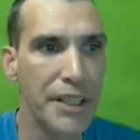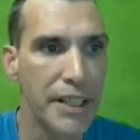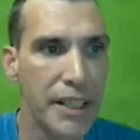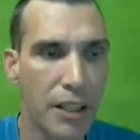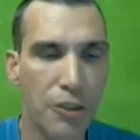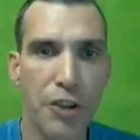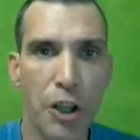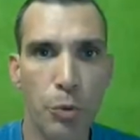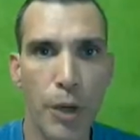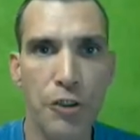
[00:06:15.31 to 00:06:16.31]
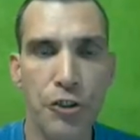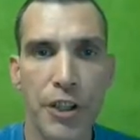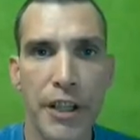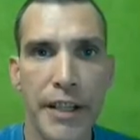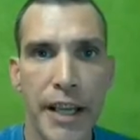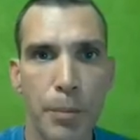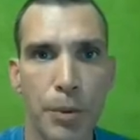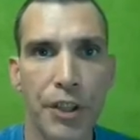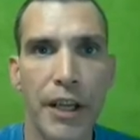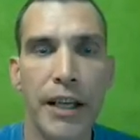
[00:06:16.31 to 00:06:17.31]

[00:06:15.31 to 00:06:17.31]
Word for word: D acceleration enabled.